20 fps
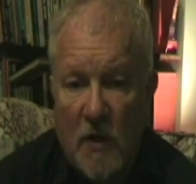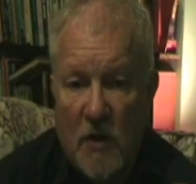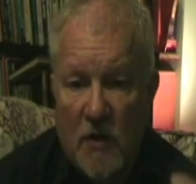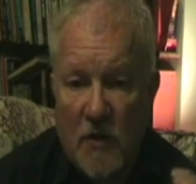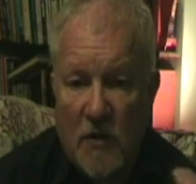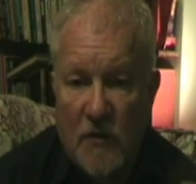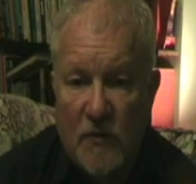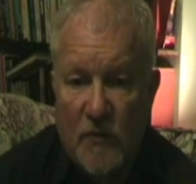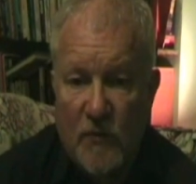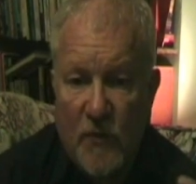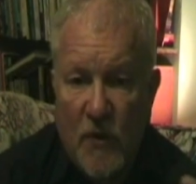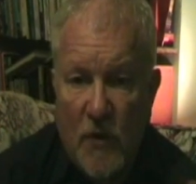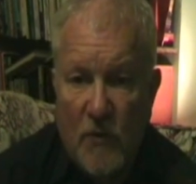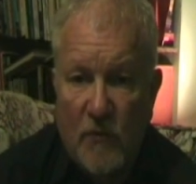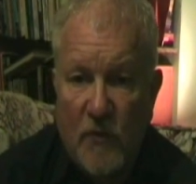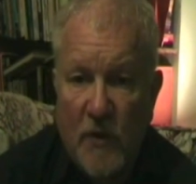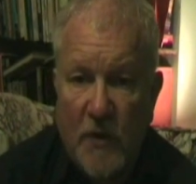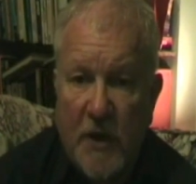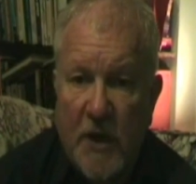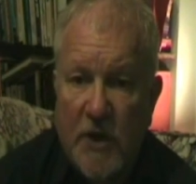a
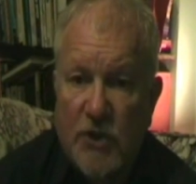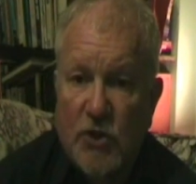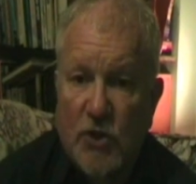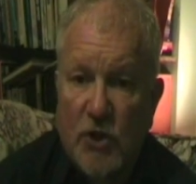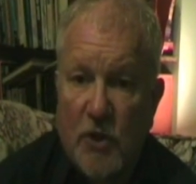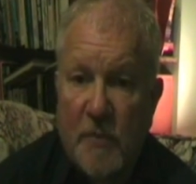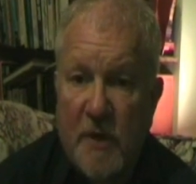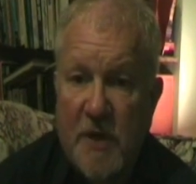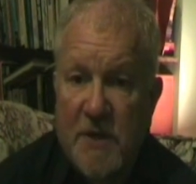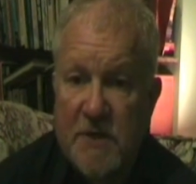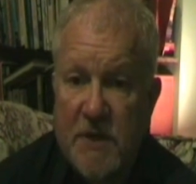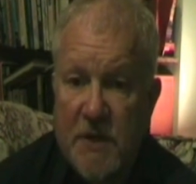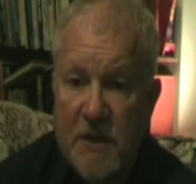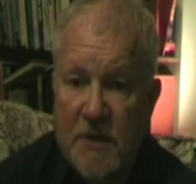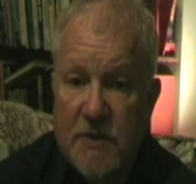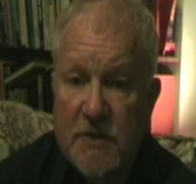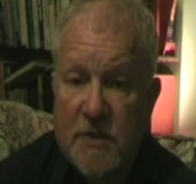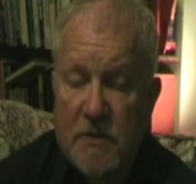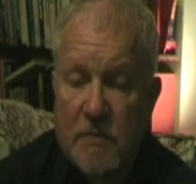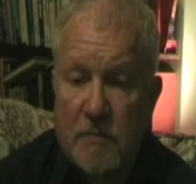firm foundation of the
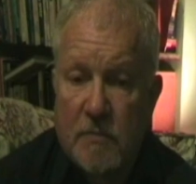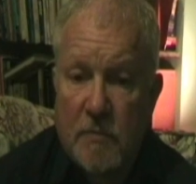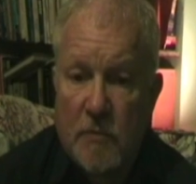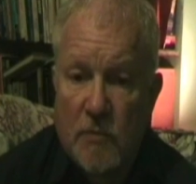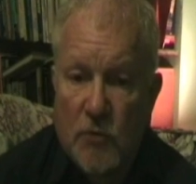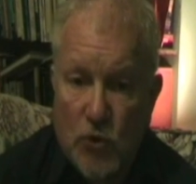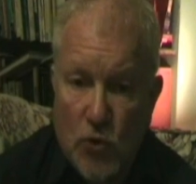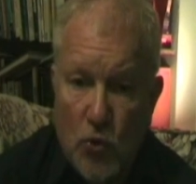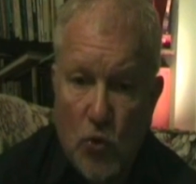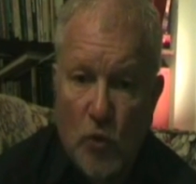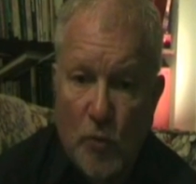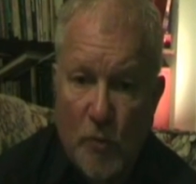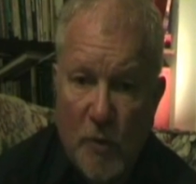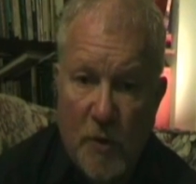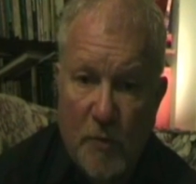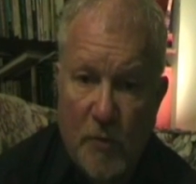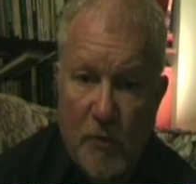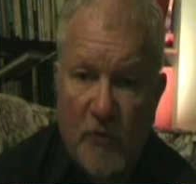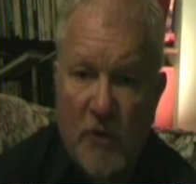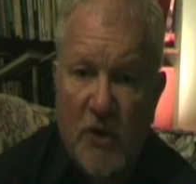basics taught
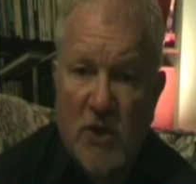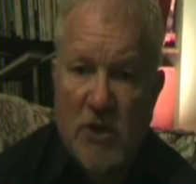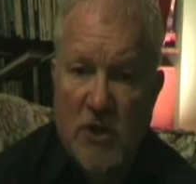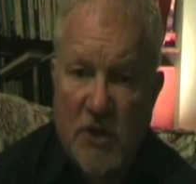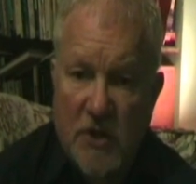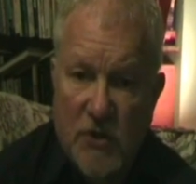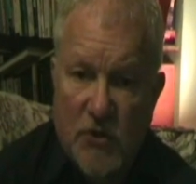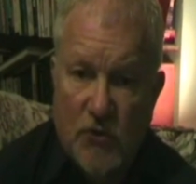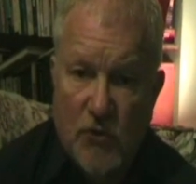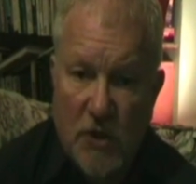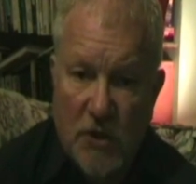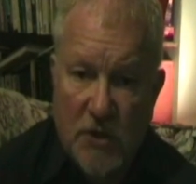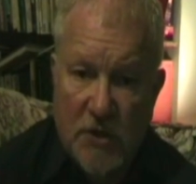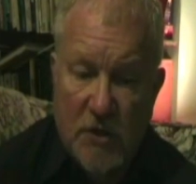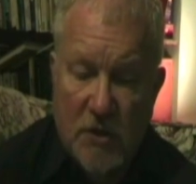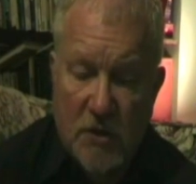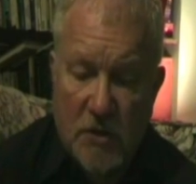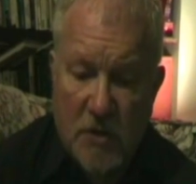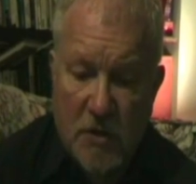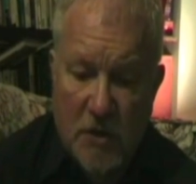by a professional
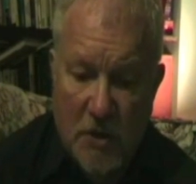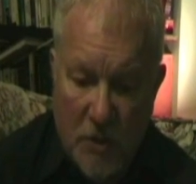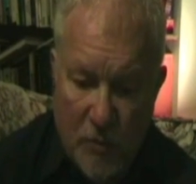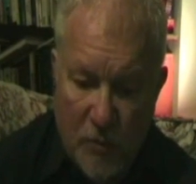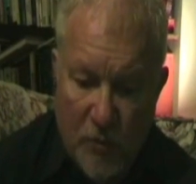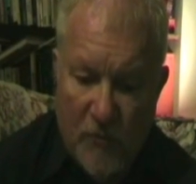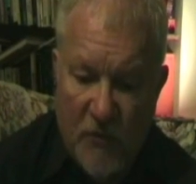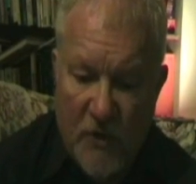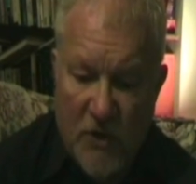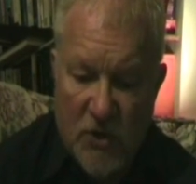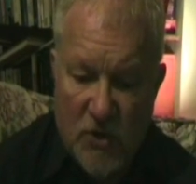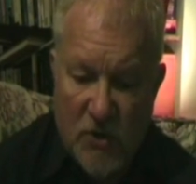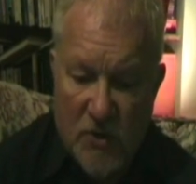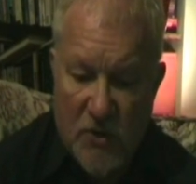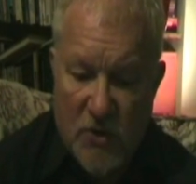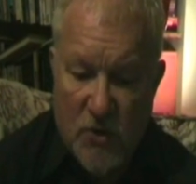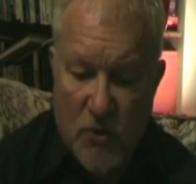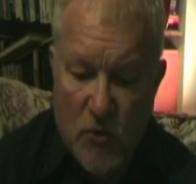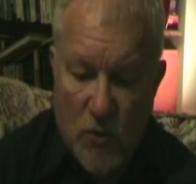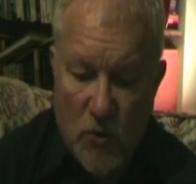instructor in a professional
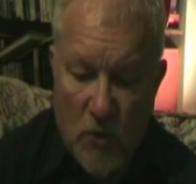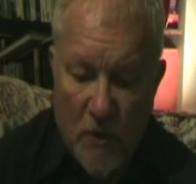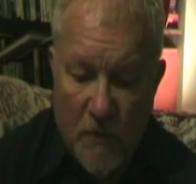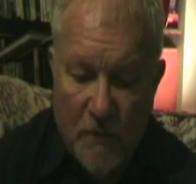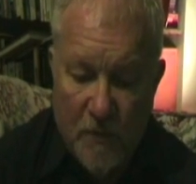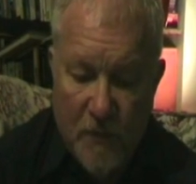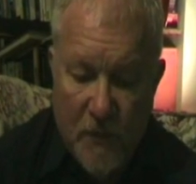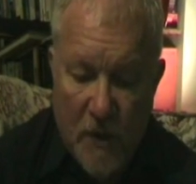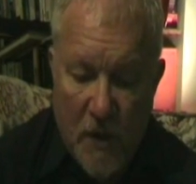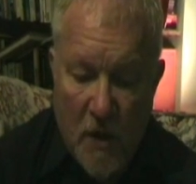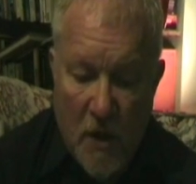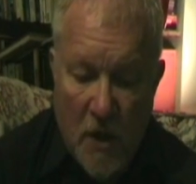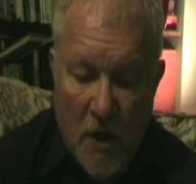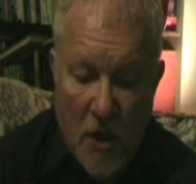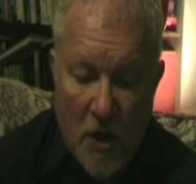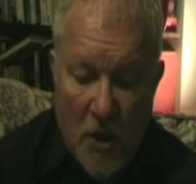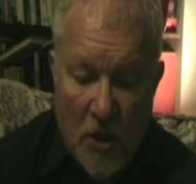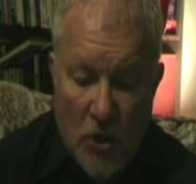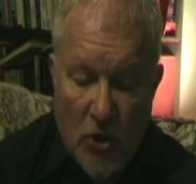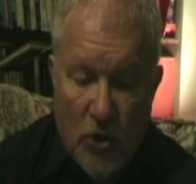school,
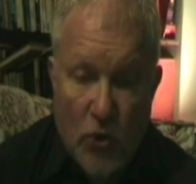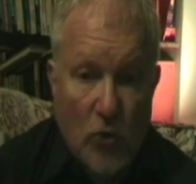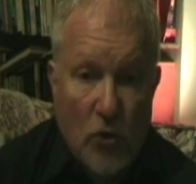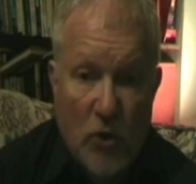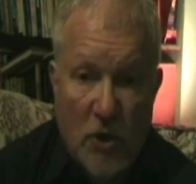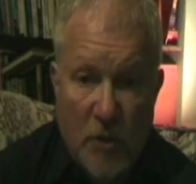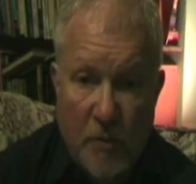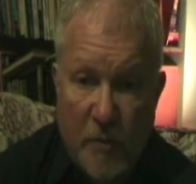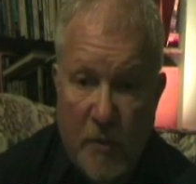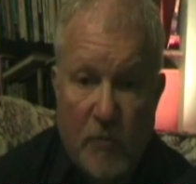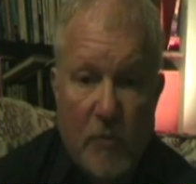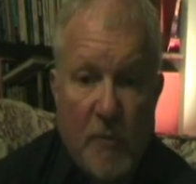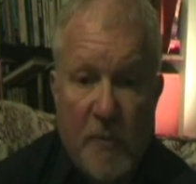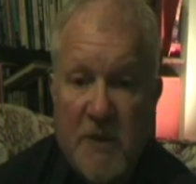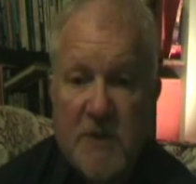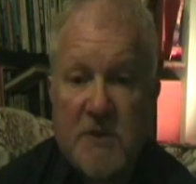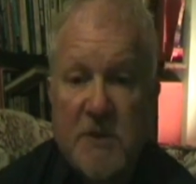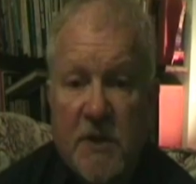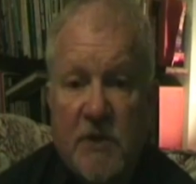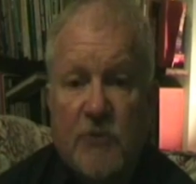you're going to be
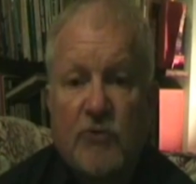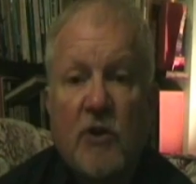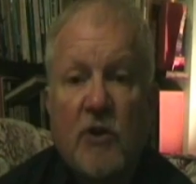repeating the